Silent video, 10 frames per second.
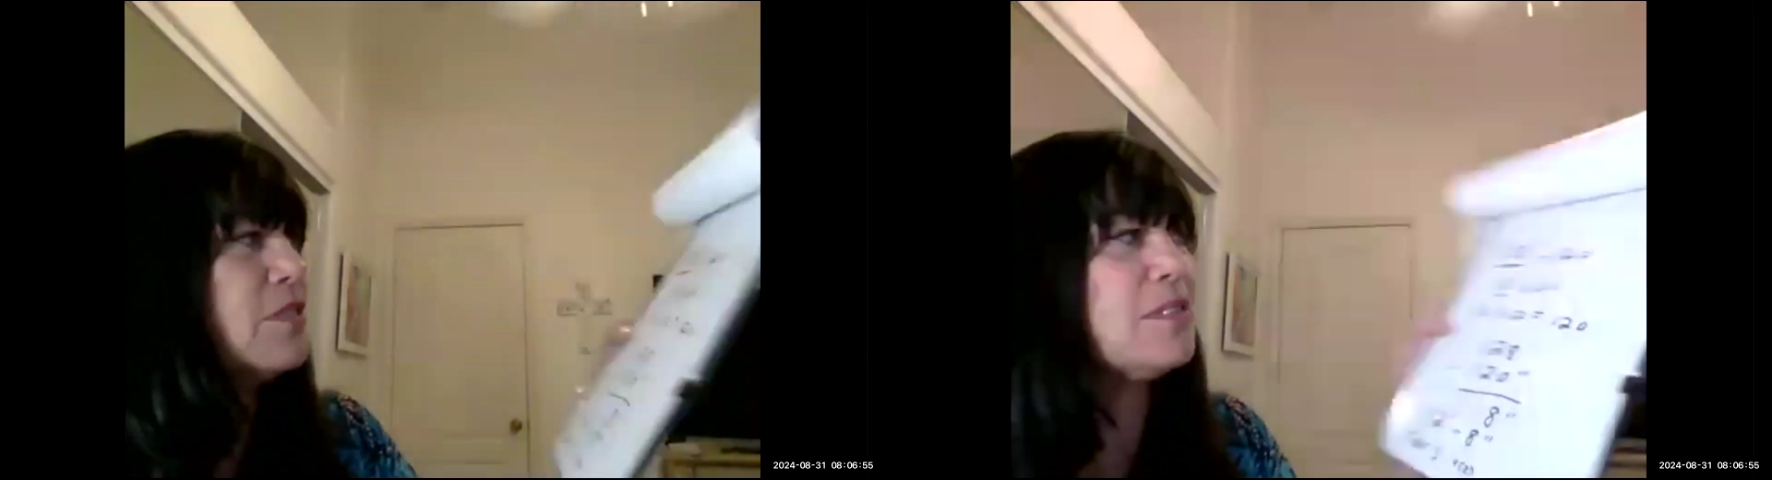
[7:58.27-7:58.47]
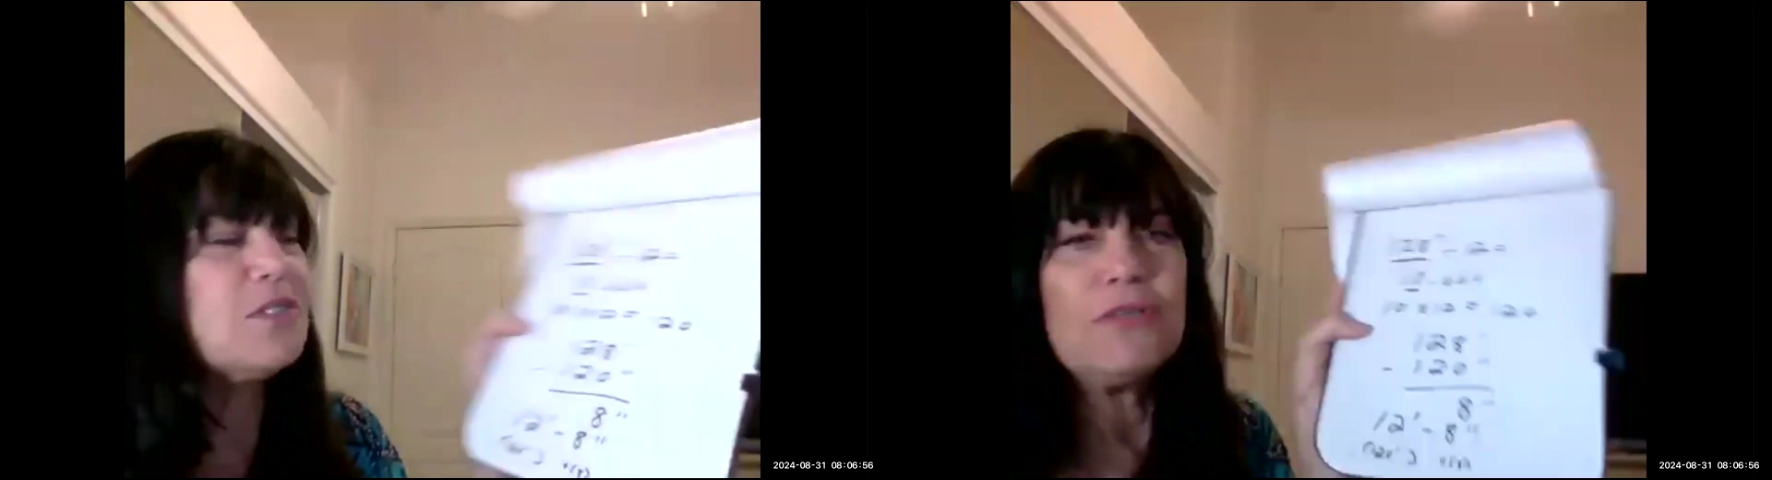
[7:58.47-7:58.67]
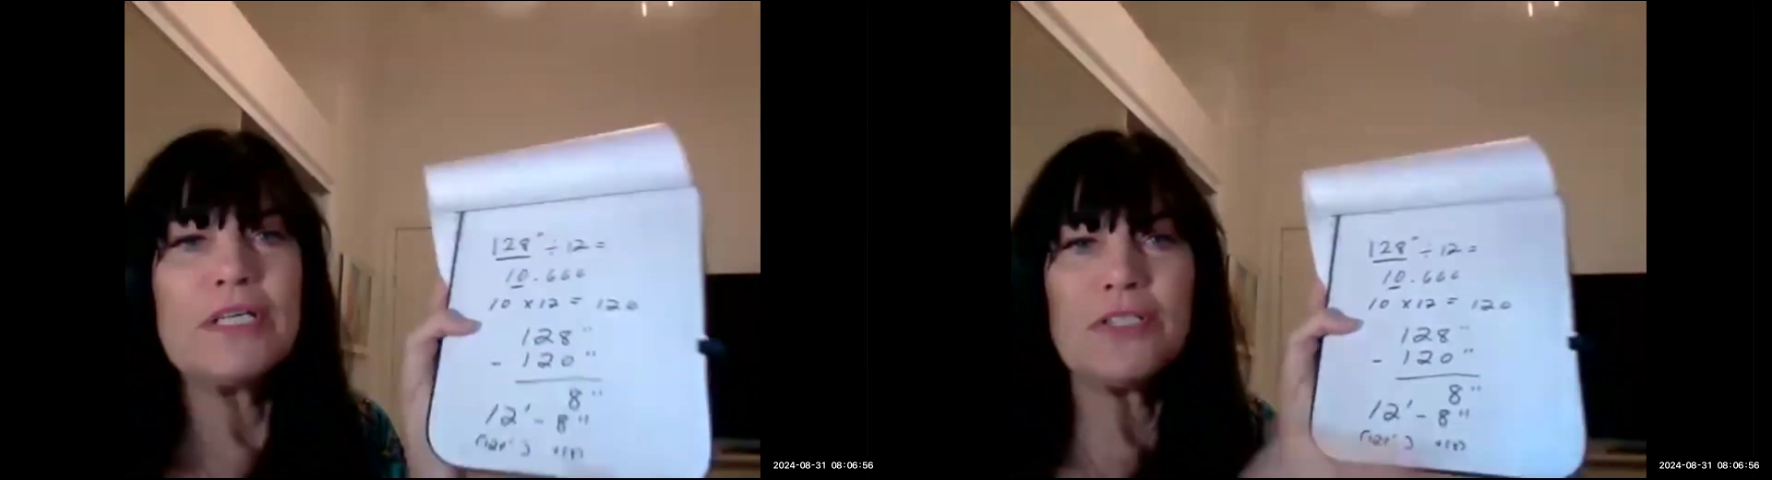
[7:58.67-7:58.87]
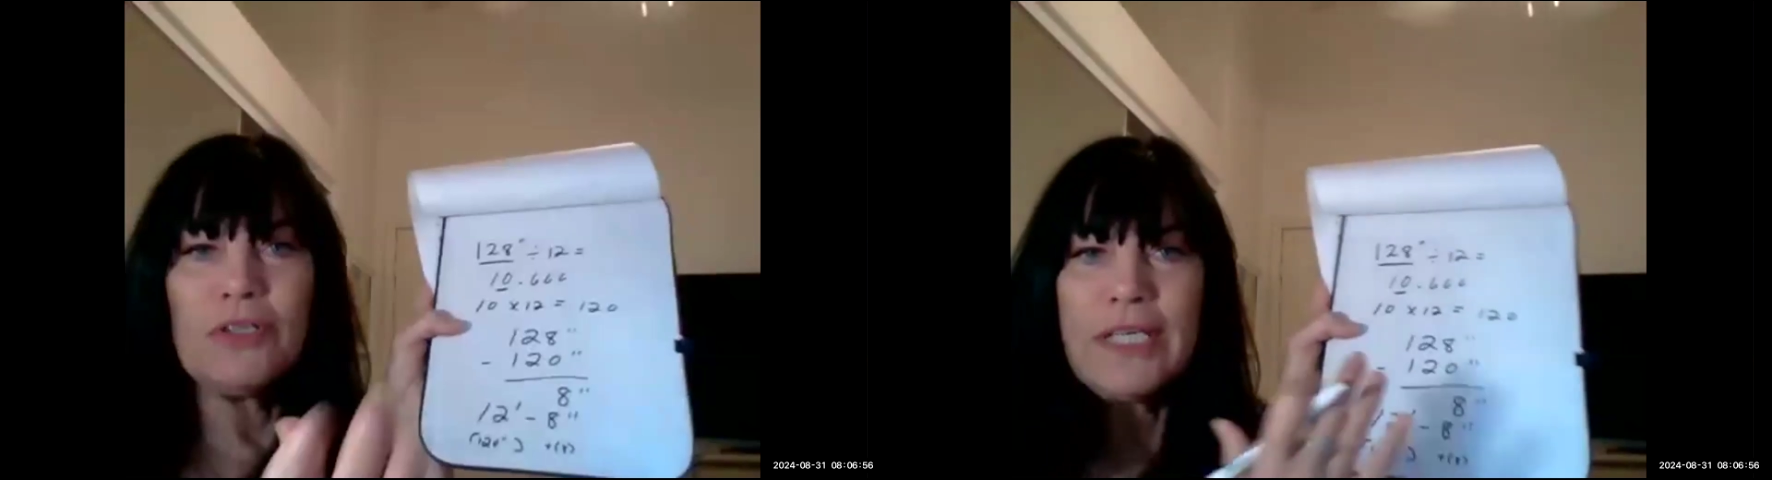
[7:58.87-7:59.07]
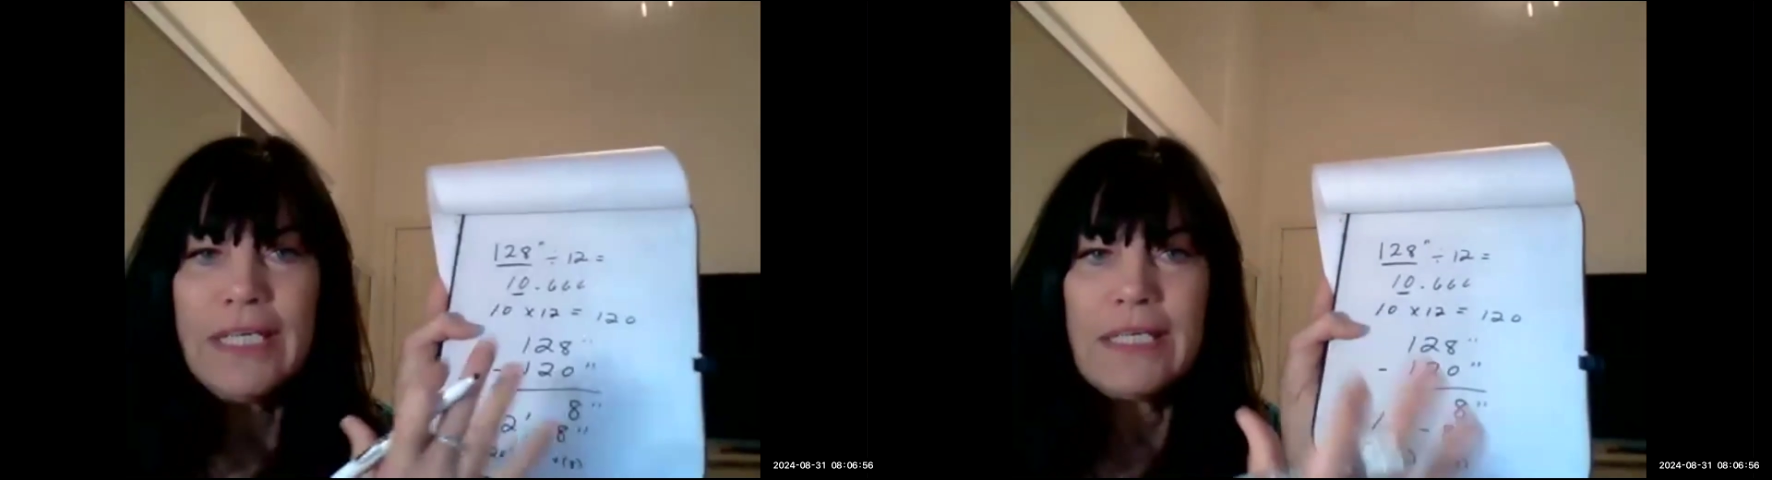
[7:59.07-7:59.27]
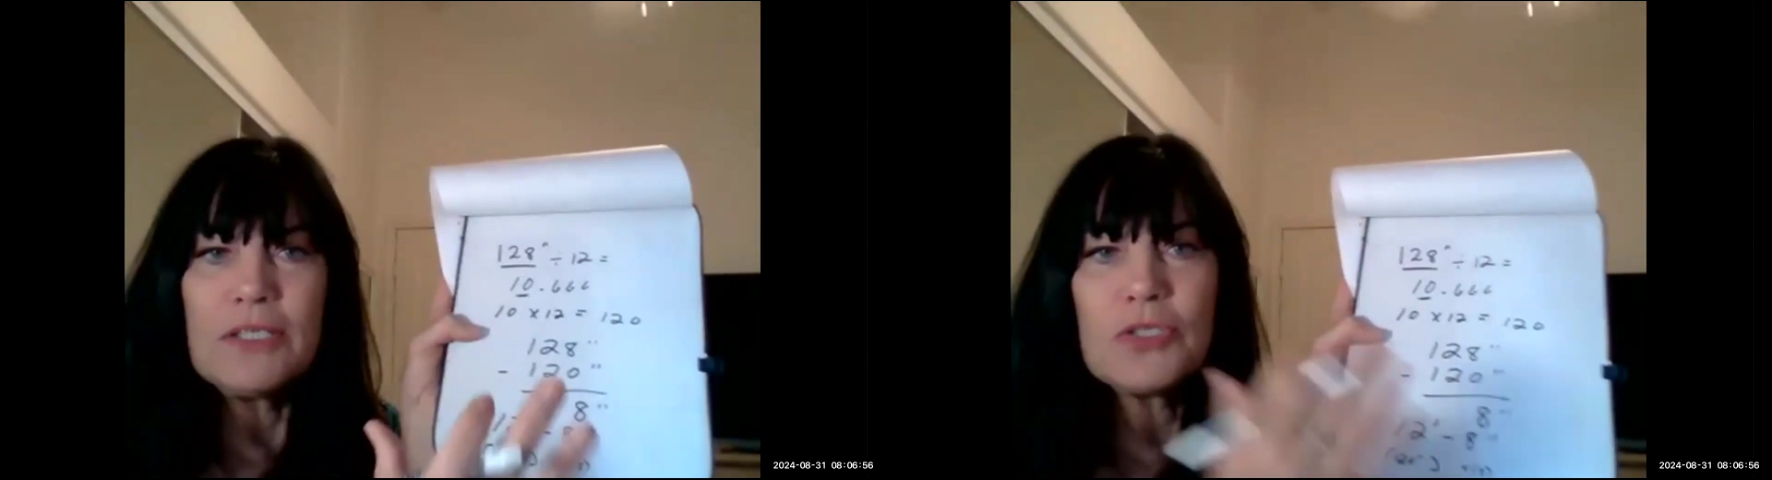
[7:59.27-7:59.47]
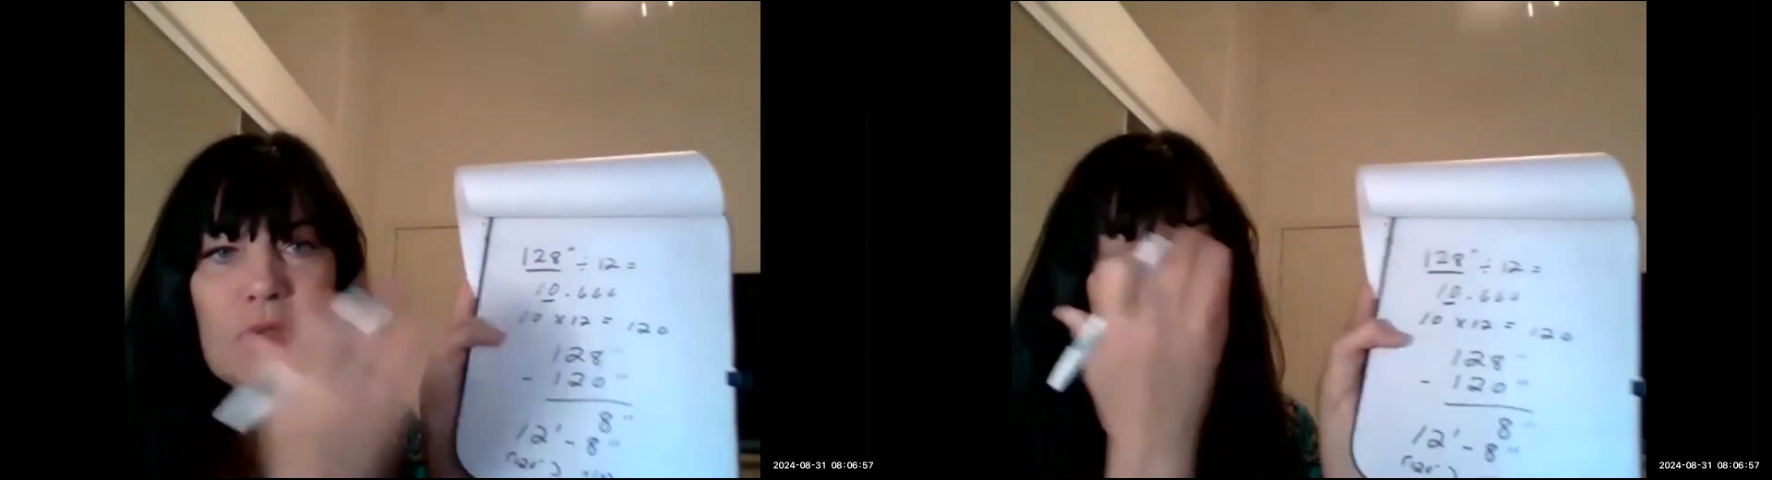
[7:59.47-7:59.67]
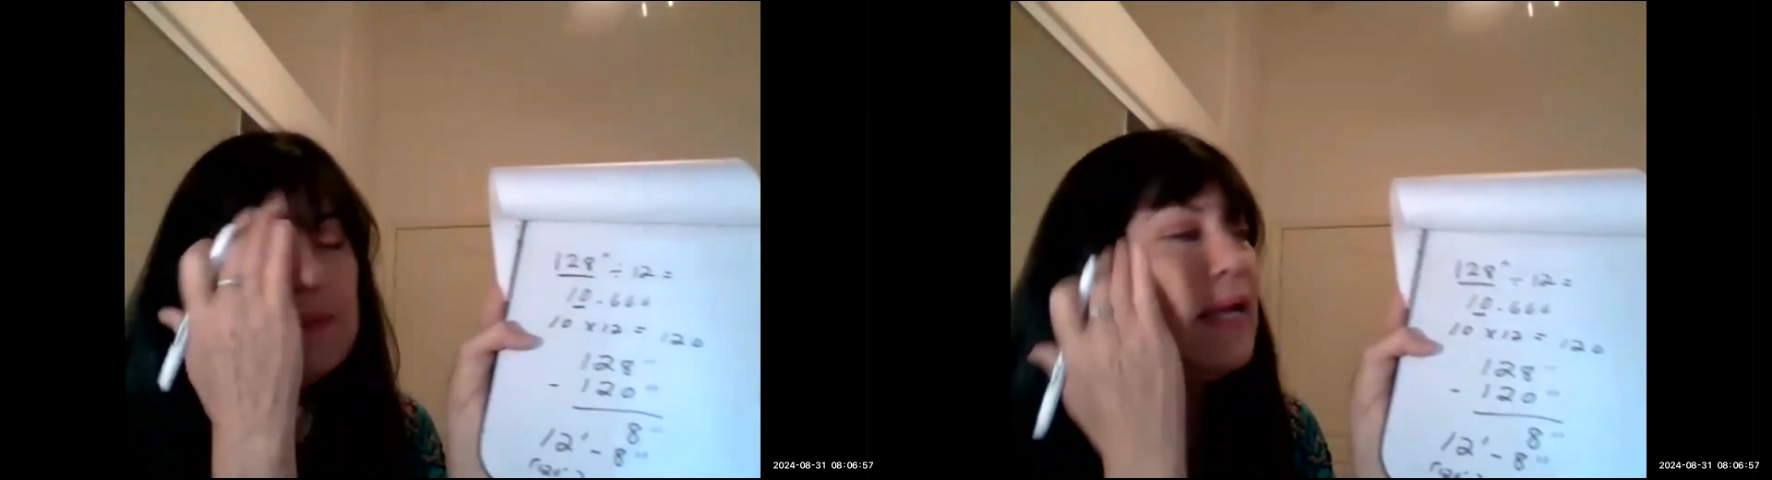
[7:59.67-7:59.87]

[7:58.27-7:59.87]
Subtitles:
because you guys are looking at a screen.